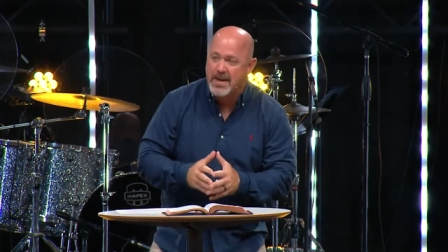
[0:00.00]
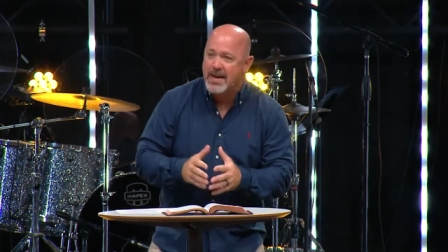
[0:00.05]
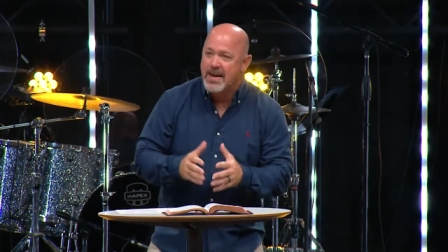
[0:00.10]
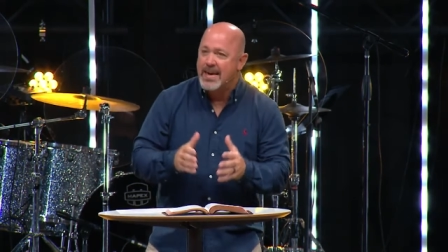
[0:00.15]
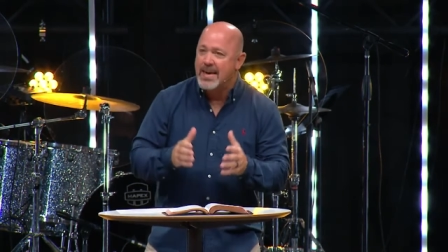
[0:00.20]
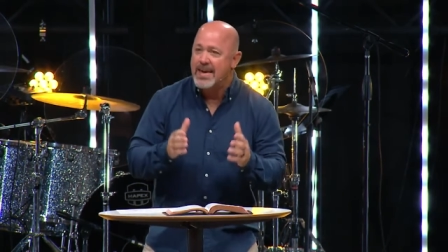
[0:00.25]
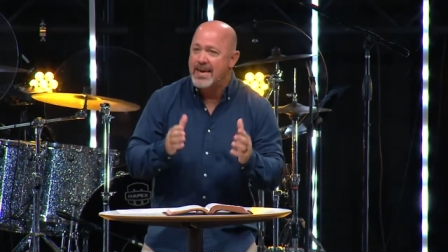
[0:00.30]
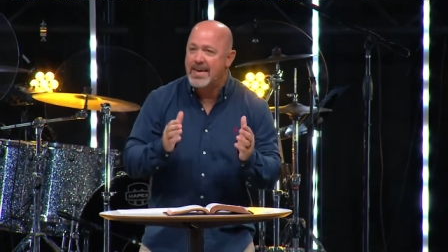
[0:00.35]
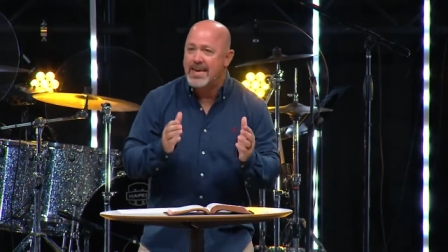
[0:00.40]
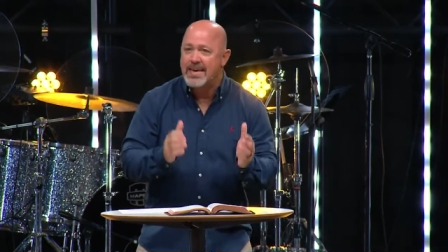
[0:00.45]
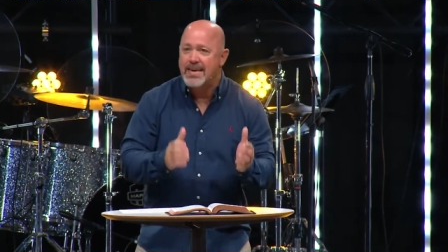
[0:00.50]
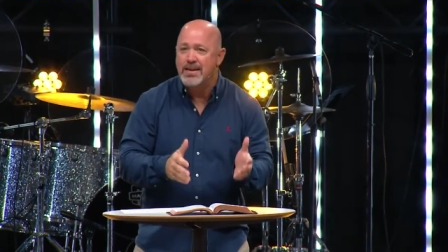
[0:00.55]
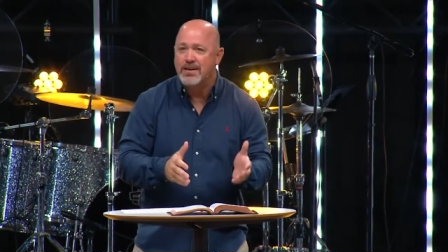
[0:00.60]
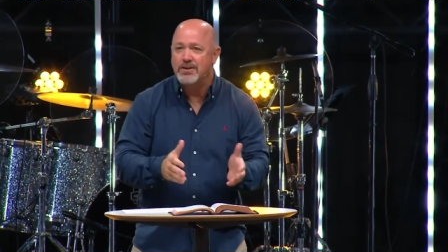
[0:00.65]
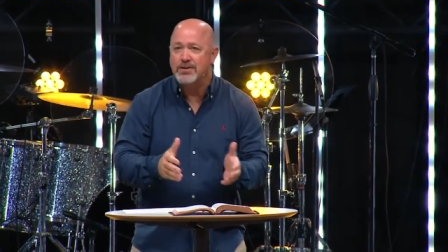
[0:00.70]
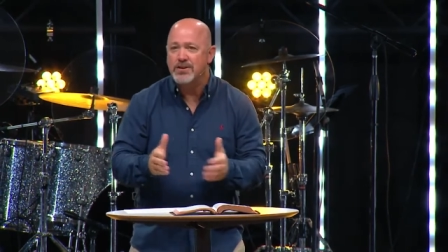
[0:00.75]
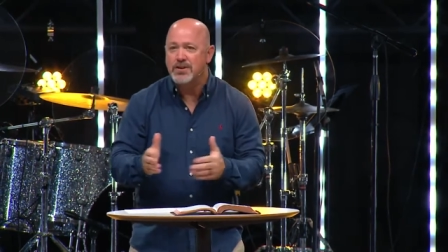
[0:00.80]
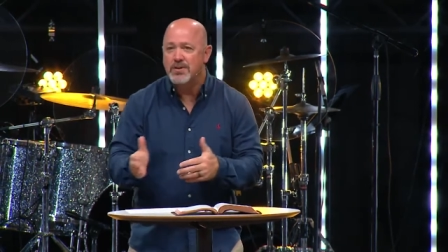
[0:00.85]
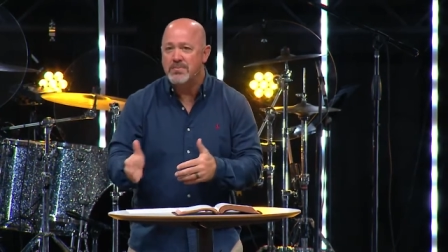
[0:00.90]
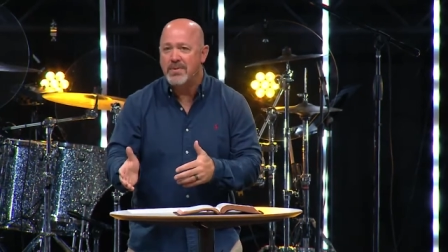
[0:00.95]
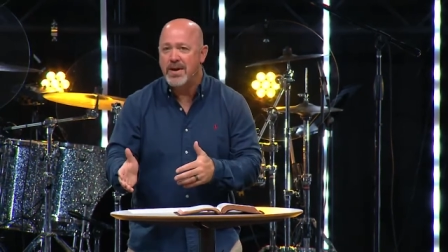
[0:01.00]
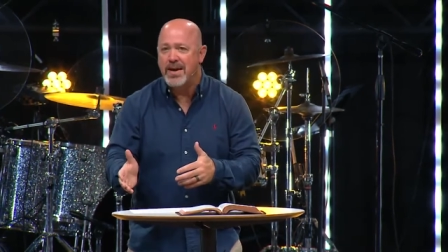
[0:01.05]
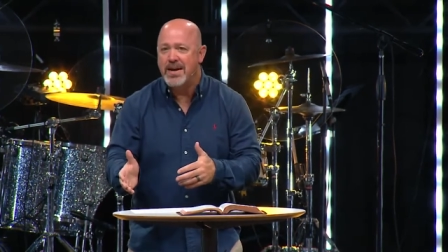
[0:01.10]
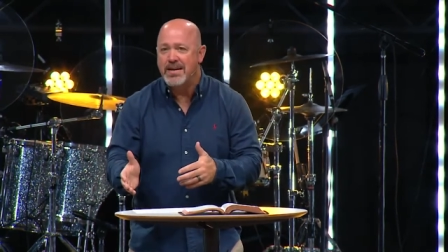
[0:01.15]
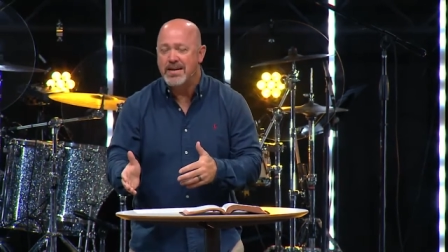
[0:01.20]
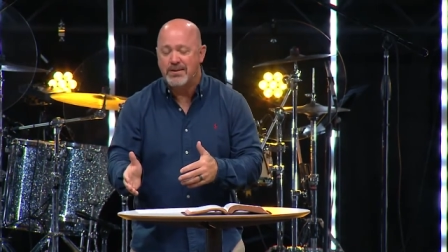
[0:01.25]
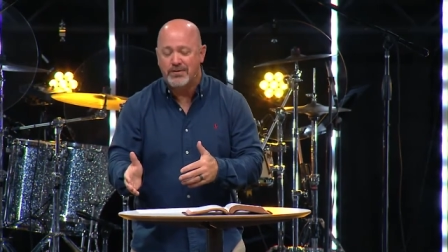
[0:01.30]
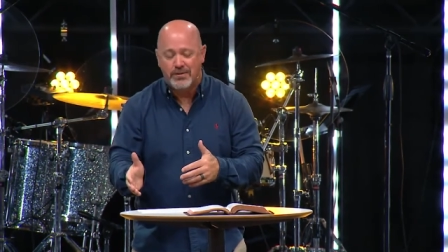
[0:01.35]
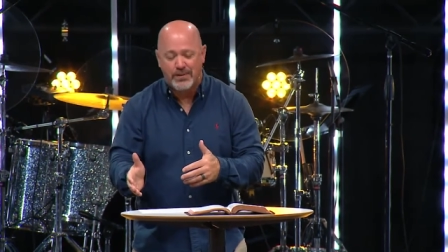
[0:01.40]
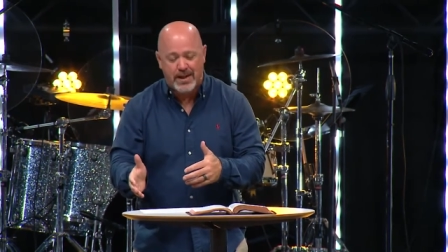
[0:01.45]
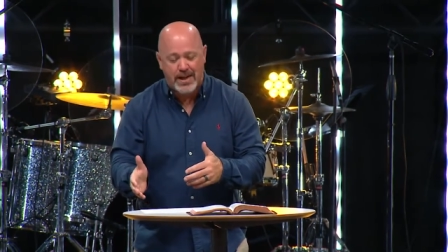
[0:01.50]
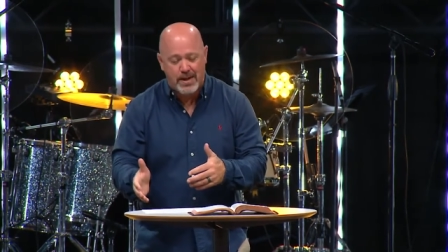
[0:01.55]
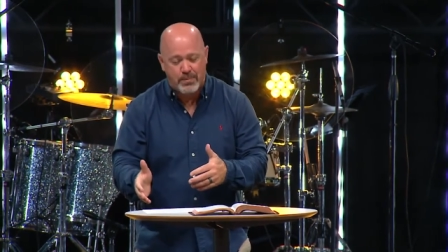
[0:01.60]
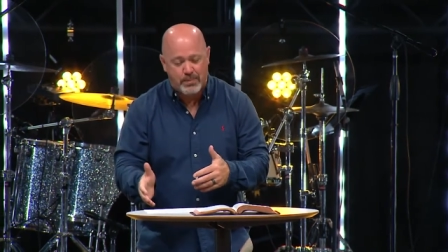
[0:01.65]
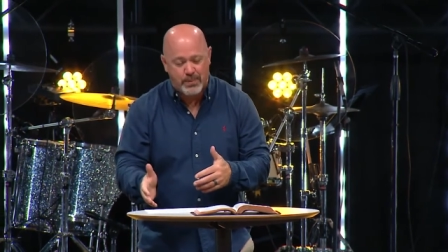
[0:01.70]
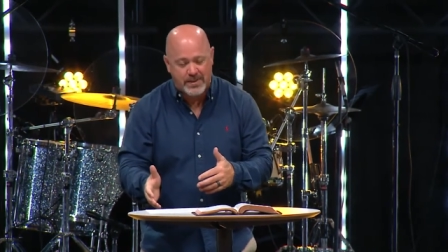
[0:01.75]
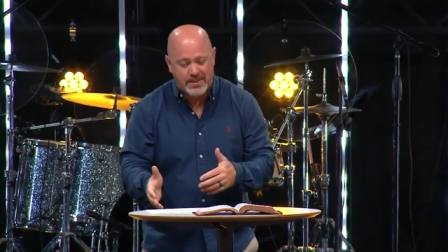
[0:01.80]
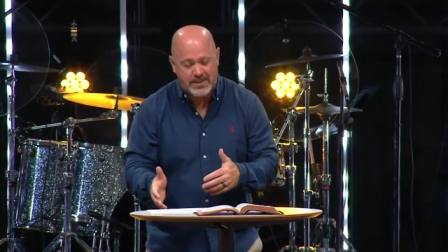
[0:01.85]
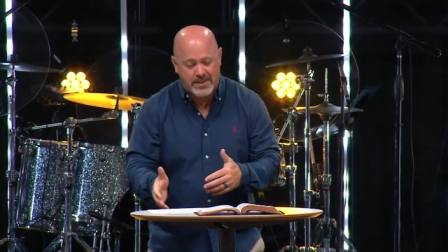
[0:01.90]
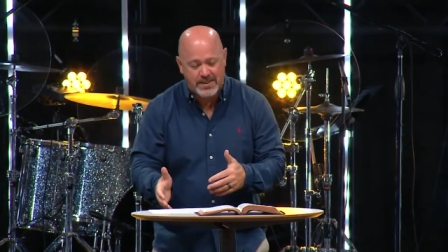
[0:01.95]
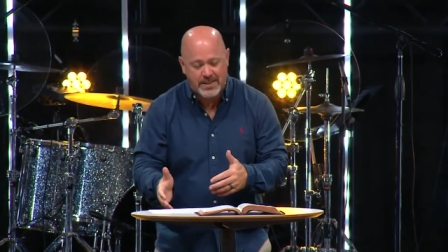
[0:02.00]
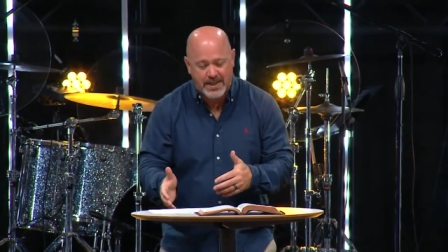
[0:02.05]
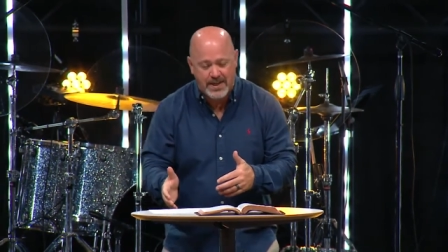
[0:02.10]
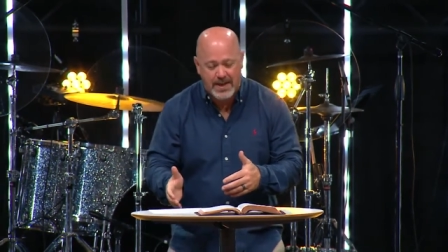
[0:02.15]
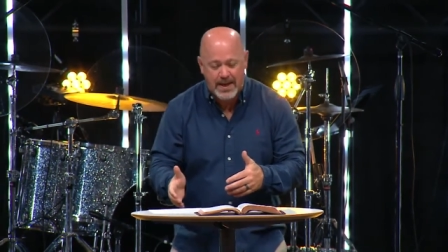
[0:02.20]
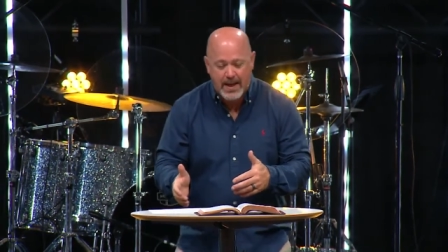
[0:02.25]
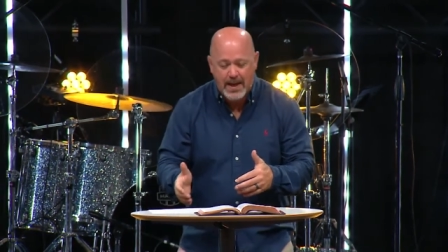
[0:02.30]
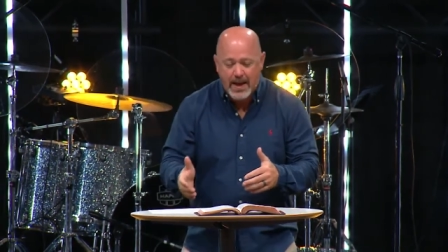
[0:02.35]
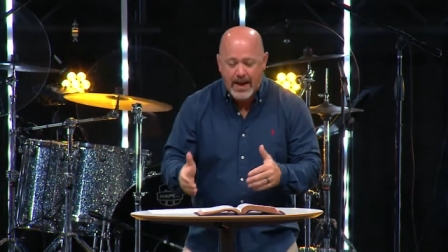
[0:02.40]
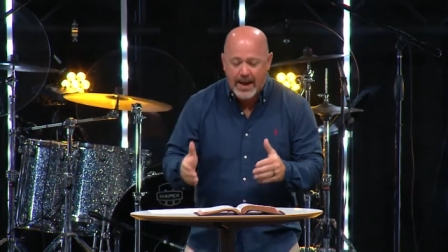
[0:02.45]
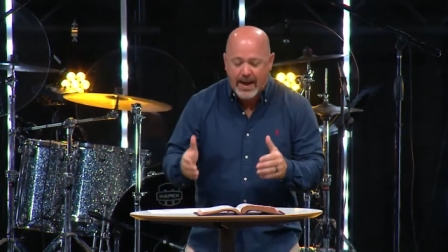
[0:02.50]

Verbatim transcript: he heals a man of leprosy,